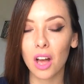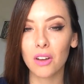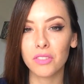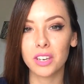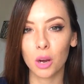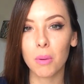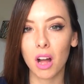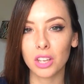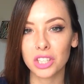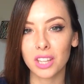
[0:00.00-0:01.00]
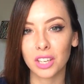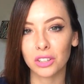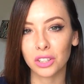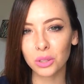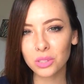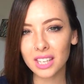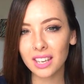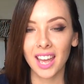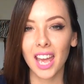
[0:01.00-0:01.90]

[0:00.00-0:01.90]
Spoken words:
of the nail polish that you're using.